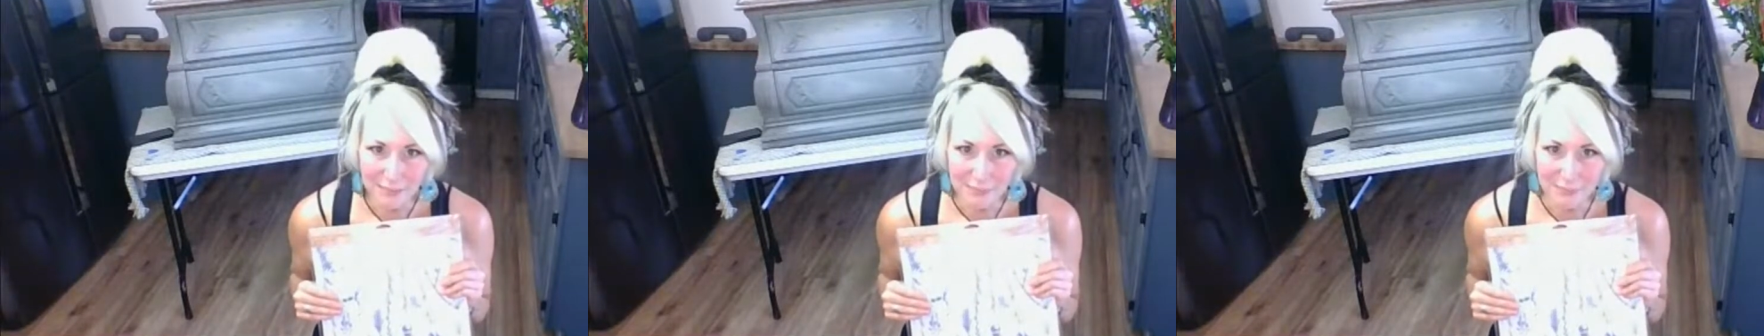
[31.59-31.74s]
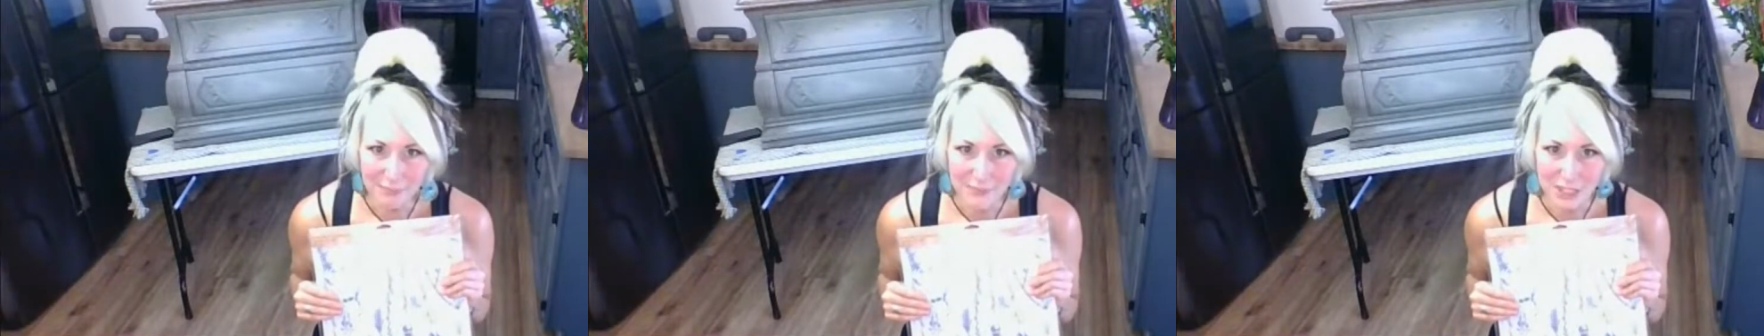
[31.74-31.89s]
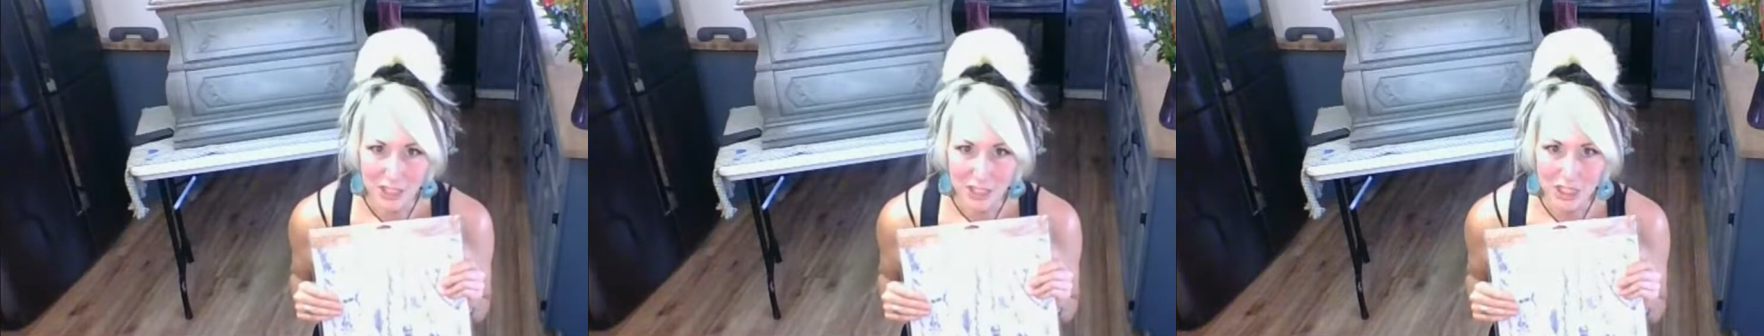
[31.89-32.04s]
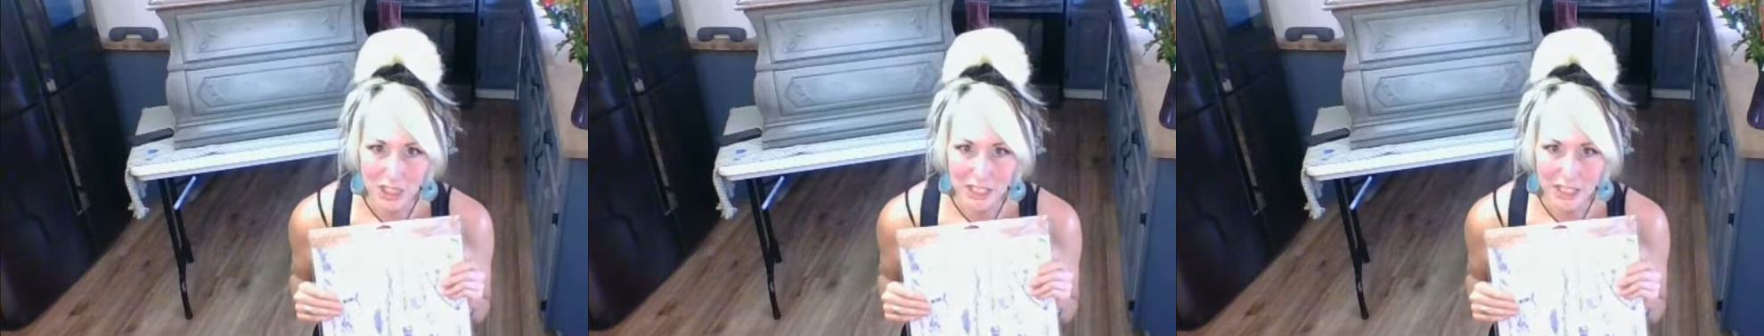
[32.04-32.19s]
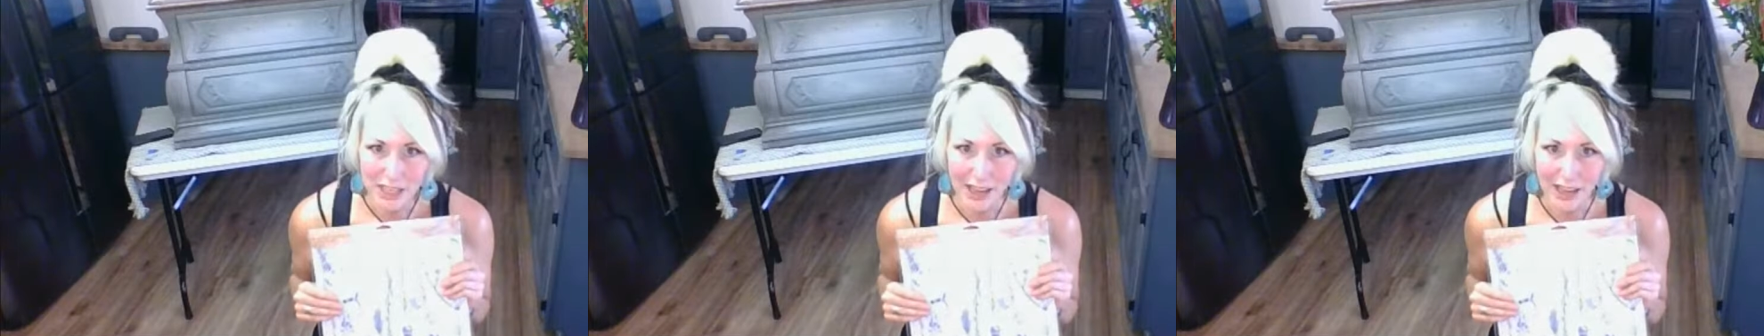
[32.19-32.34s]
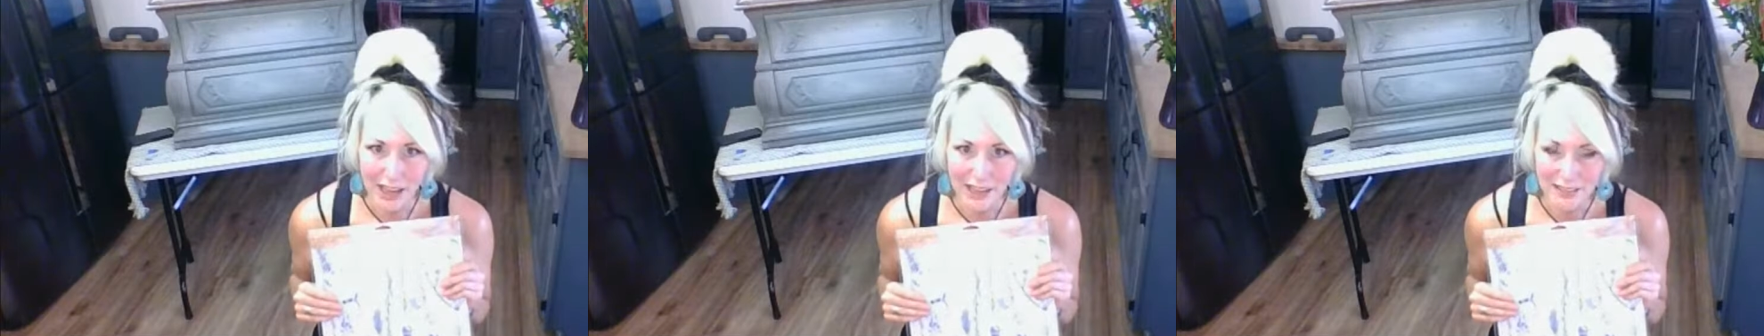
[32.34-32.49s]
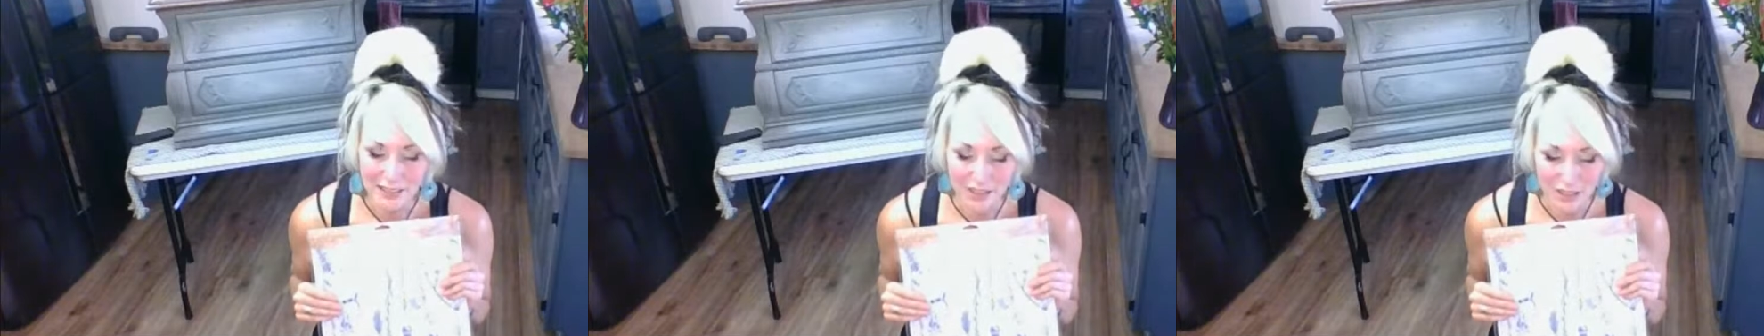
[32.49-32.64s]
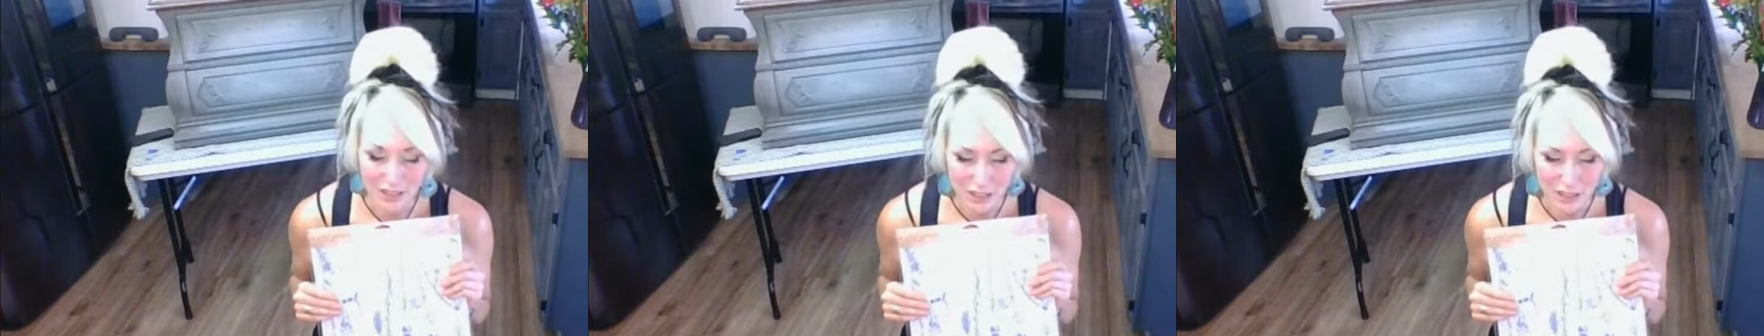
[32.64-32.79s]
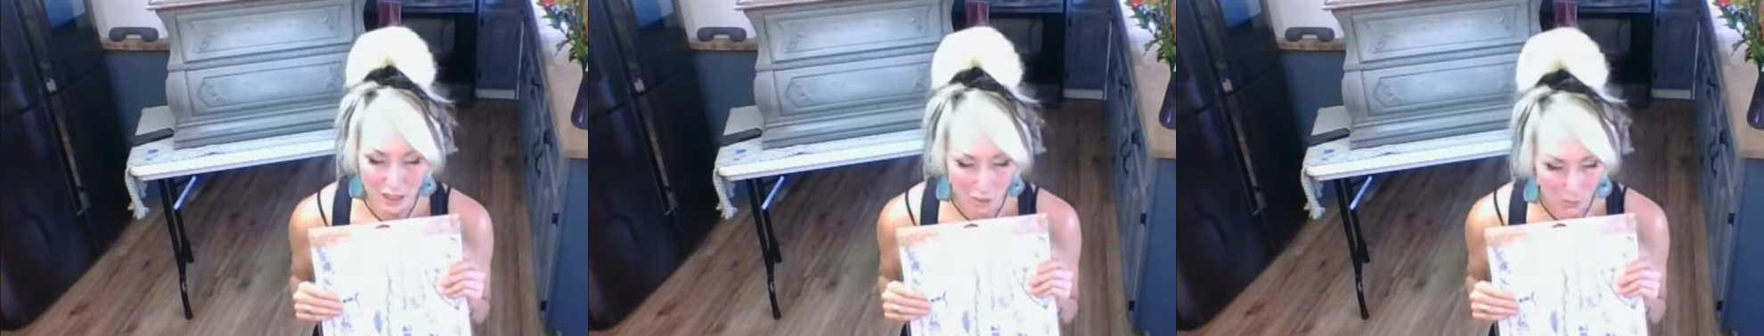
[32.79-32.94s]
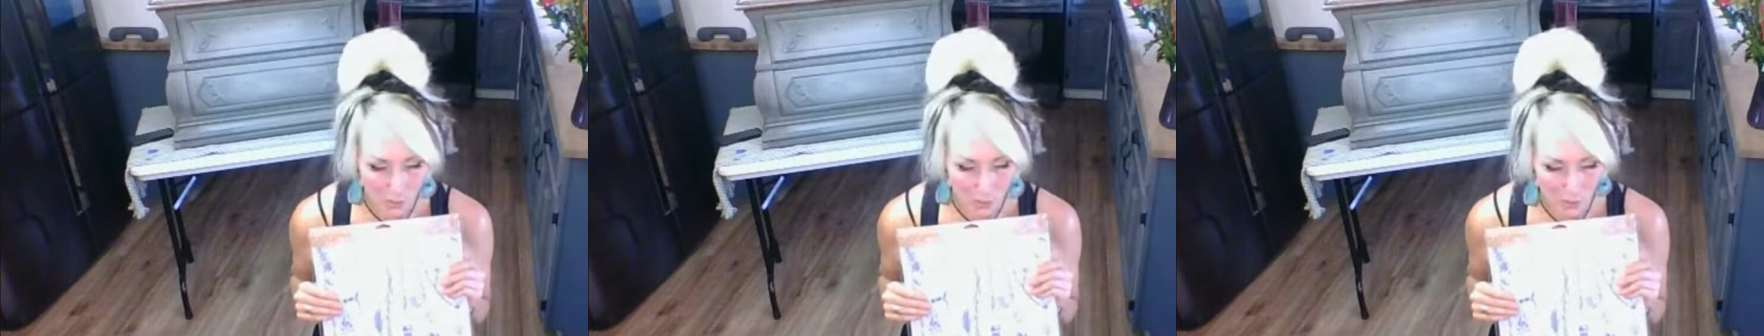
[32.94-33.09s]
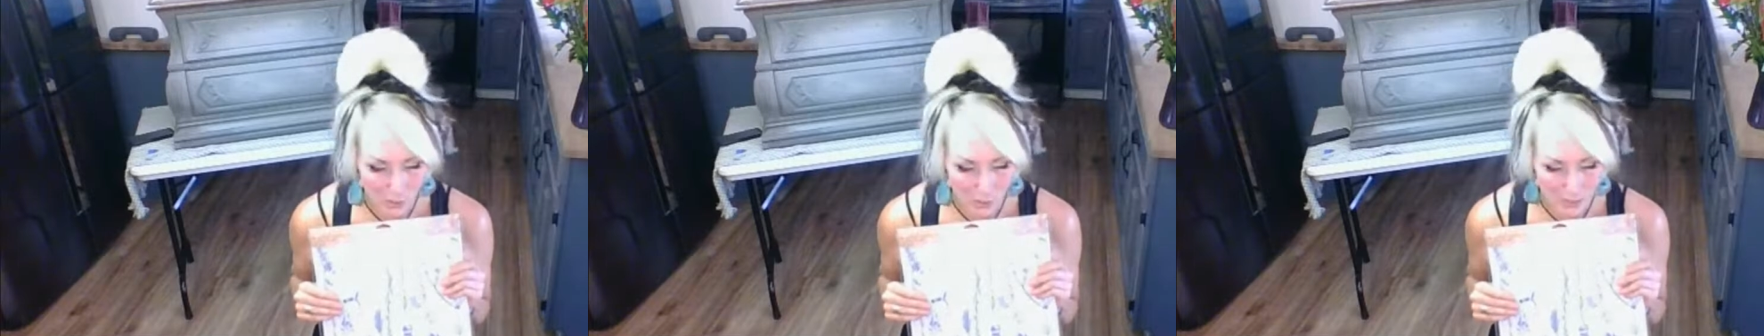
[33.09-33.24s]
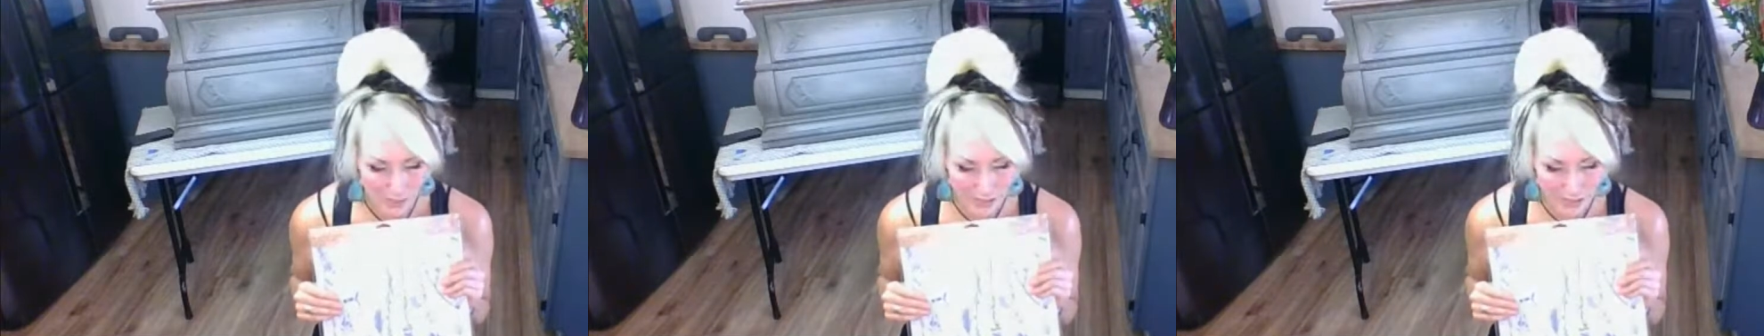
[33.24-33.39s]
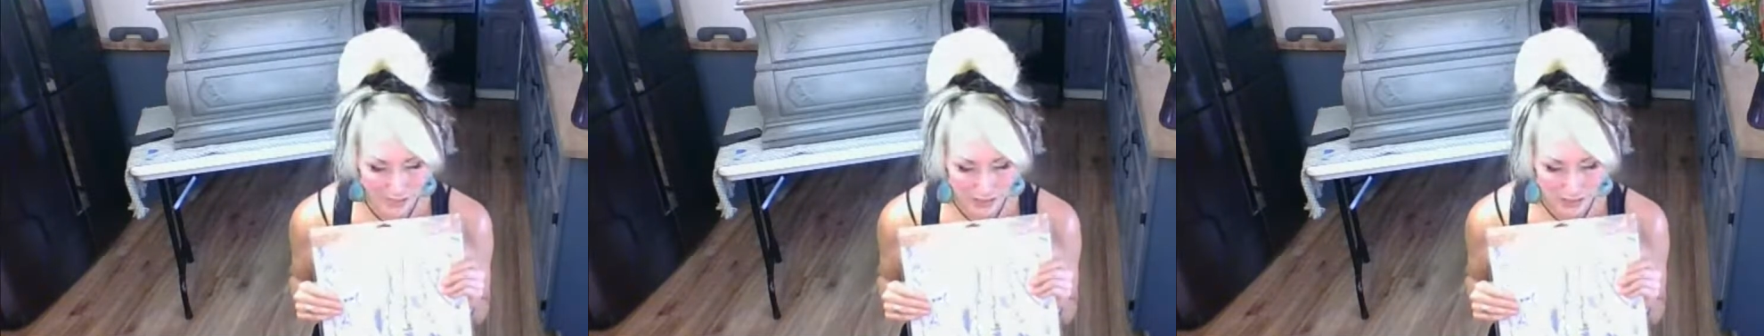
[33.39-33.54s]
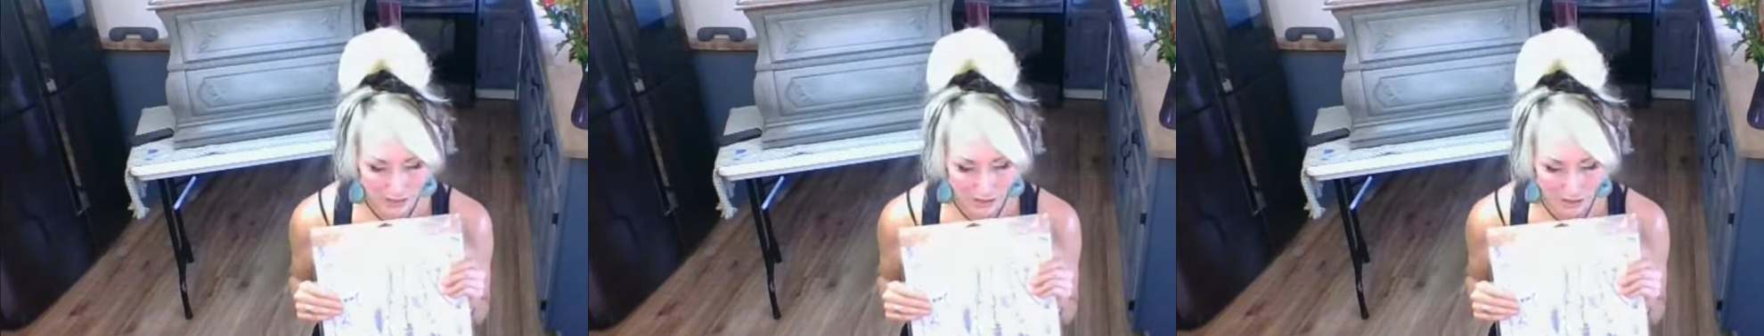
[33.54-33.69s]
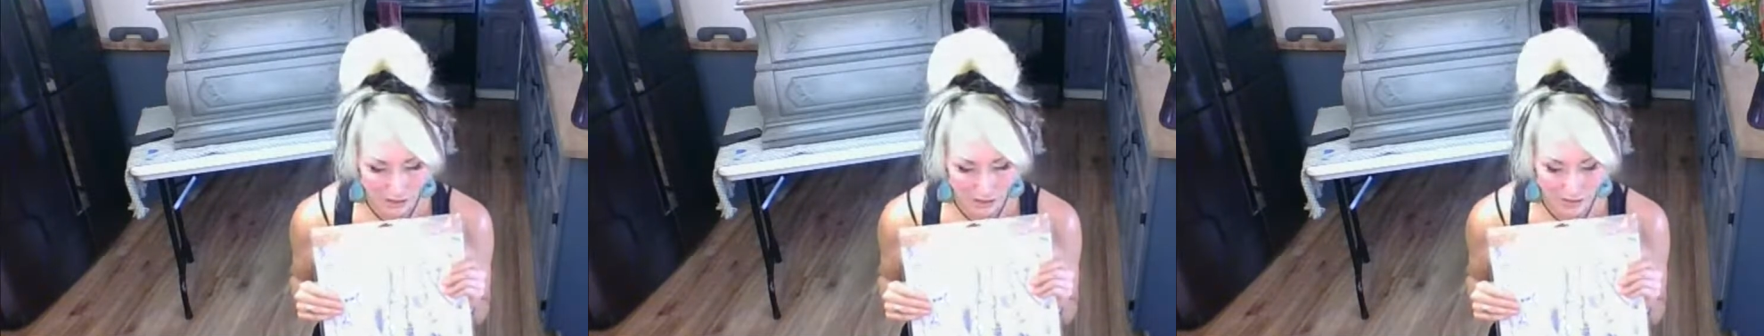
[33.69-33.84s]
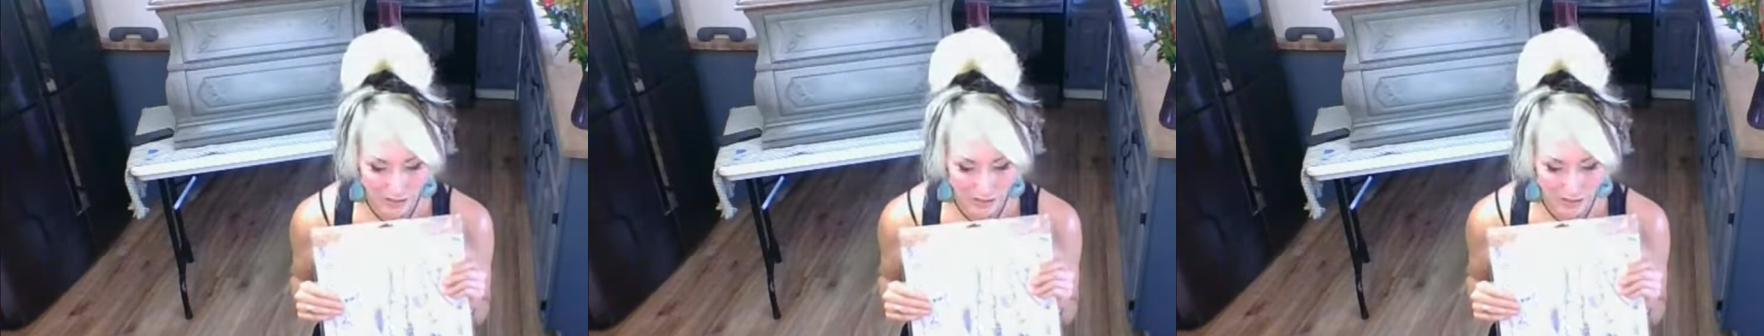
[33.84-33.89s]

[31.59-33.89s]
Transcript: She has a store that's called